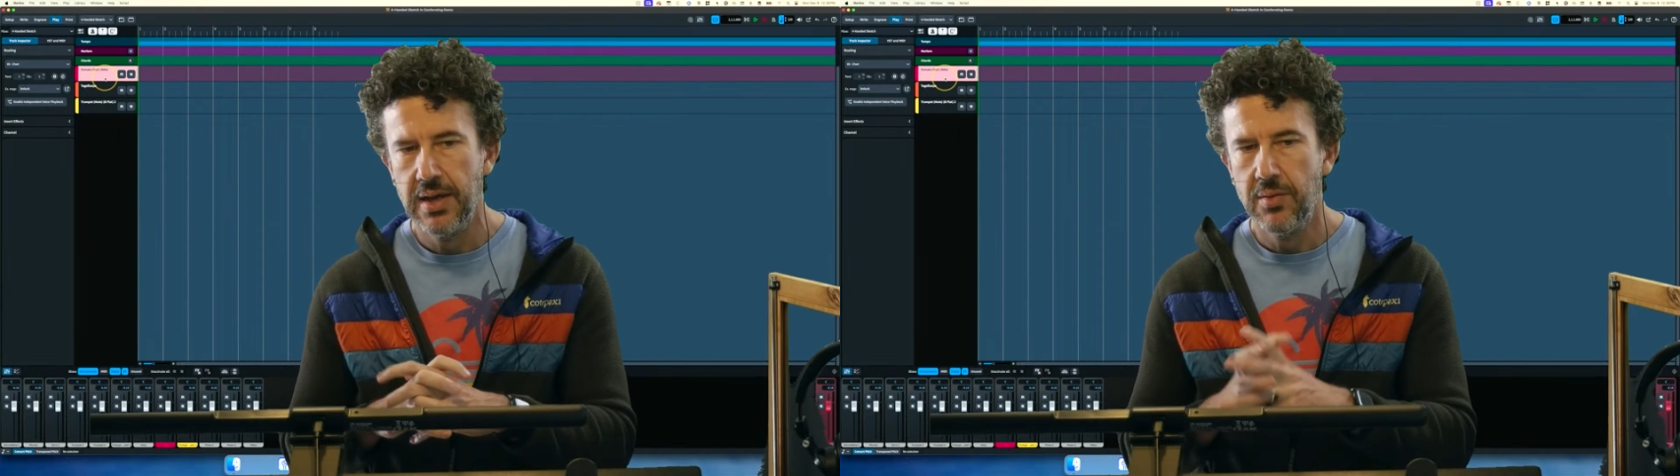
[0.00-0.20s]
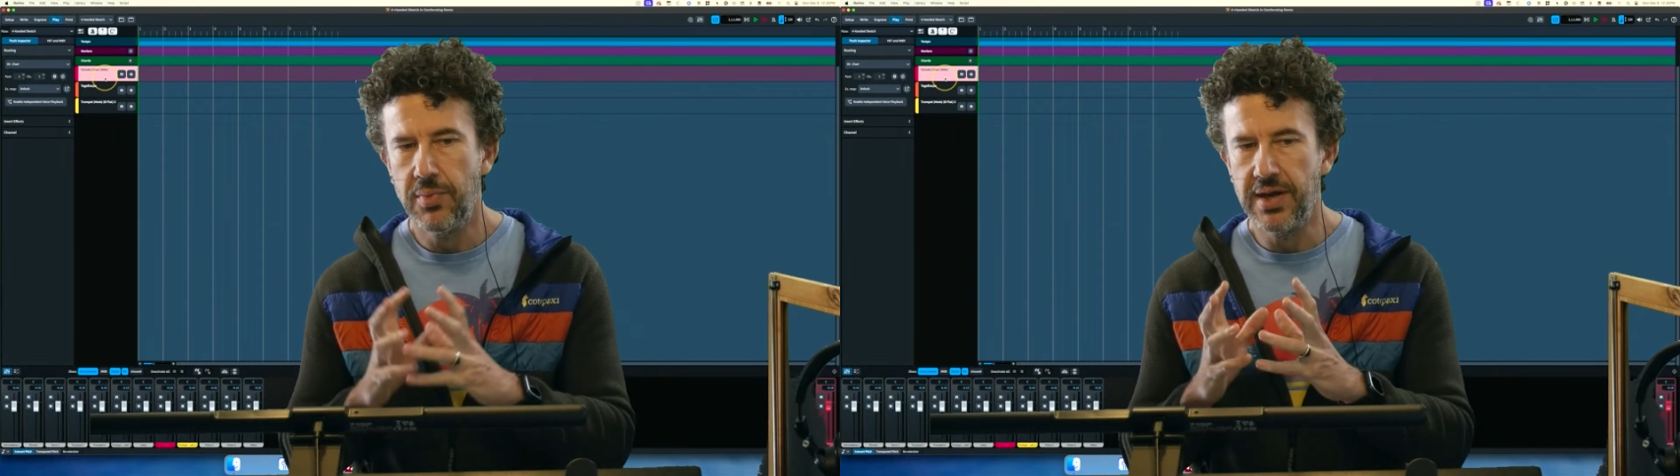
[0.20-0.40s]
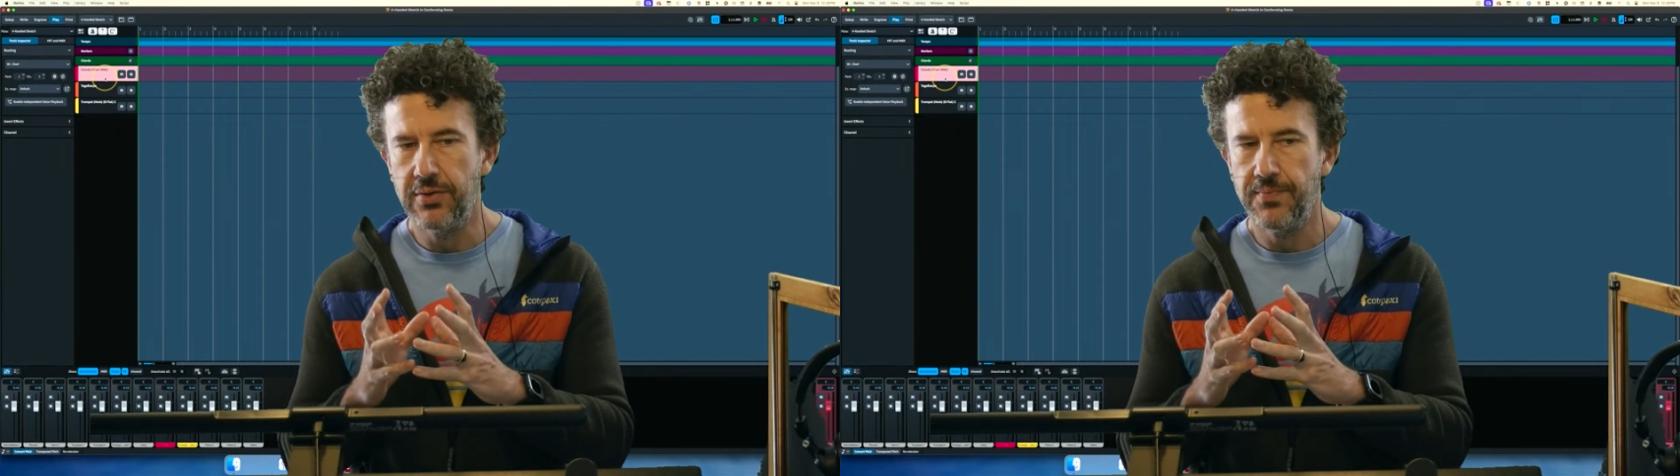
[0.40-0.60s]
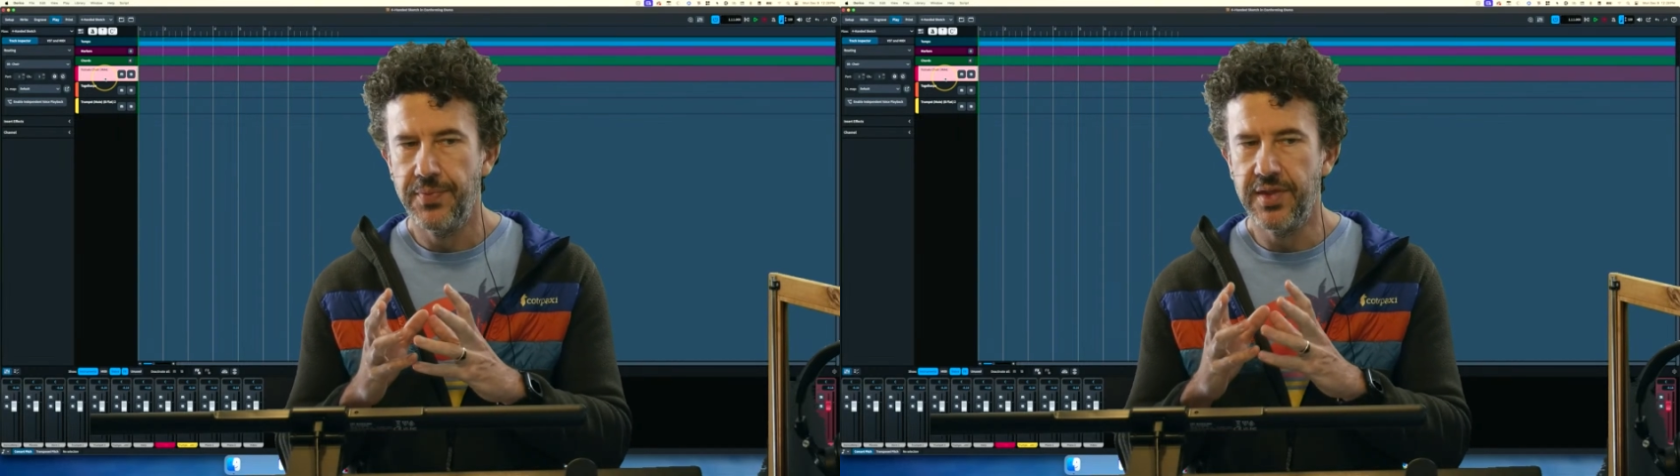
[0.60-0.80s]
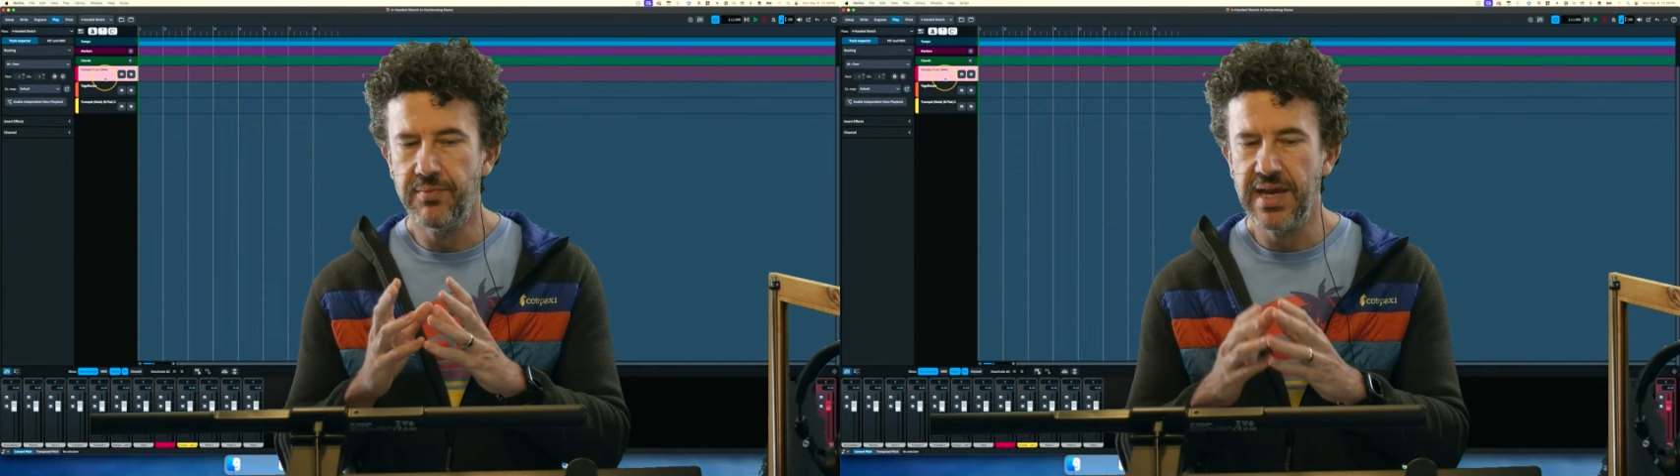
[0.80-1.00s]
But
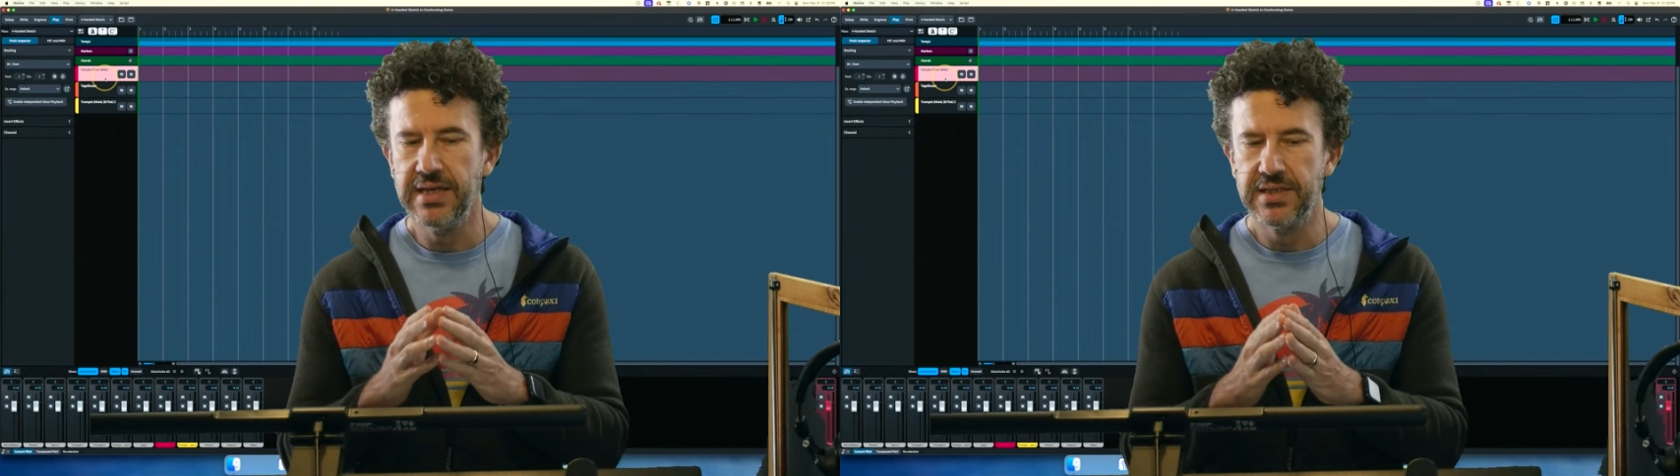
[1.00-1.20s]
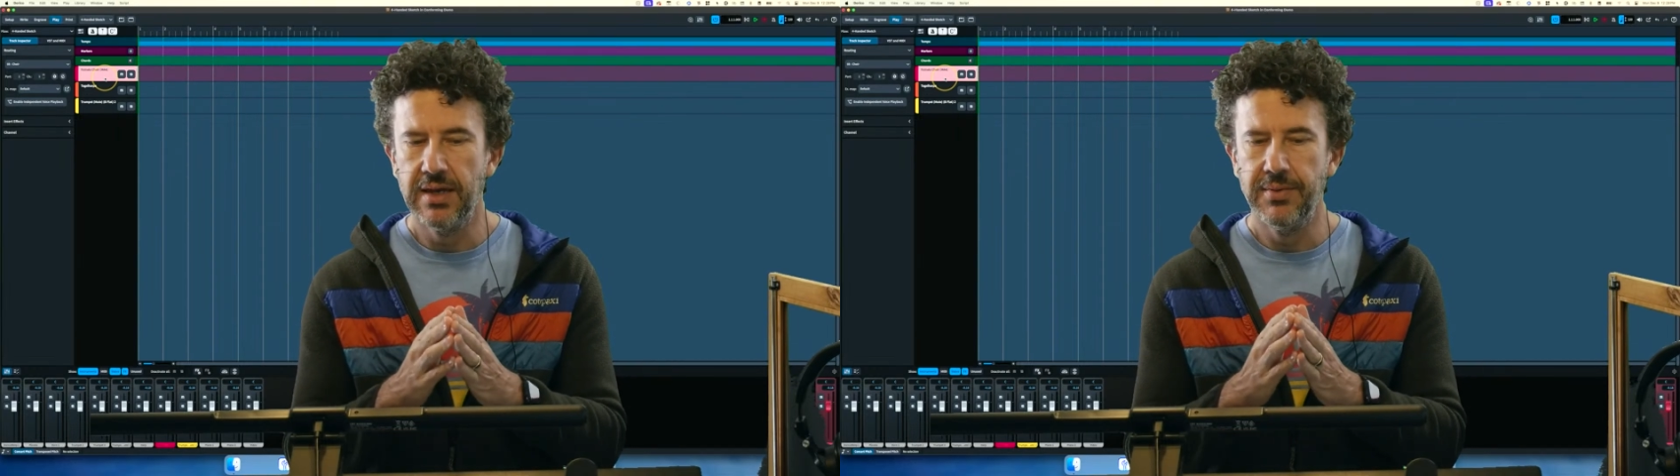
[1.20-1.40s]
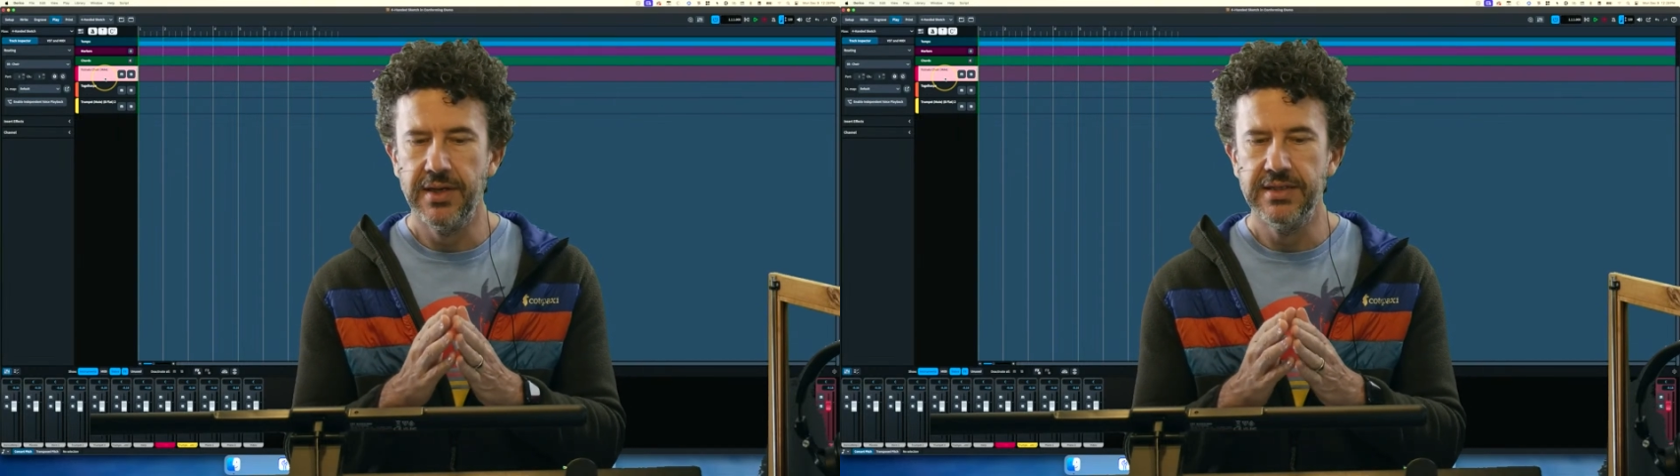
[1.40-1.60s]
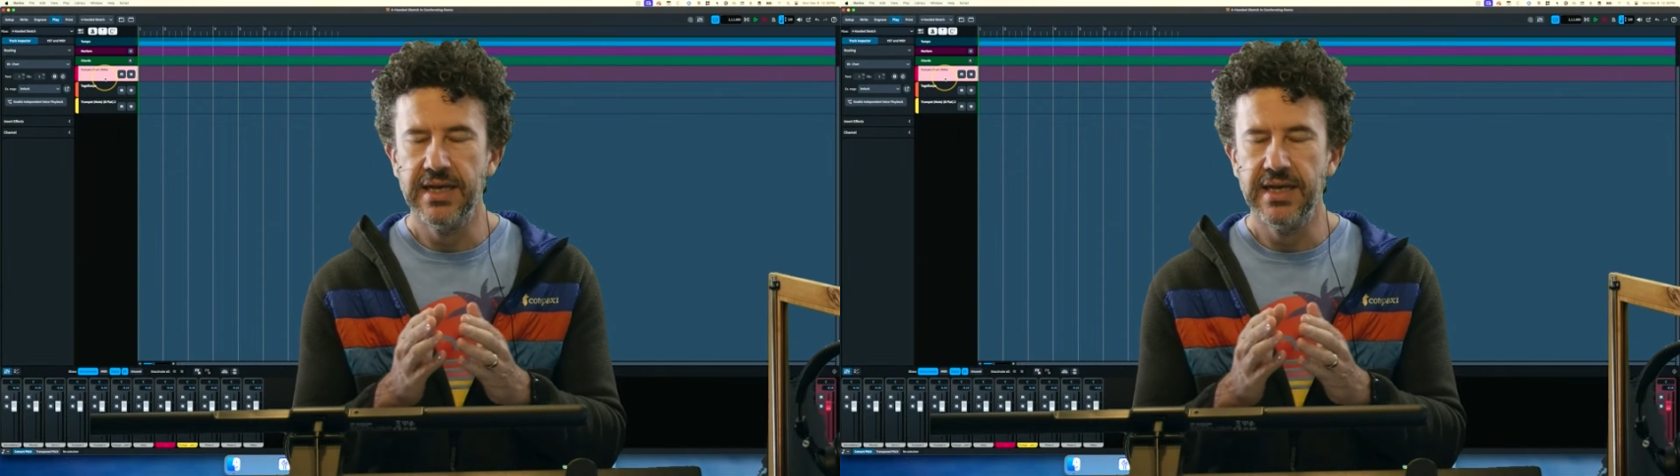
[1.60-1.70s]
the main topic is,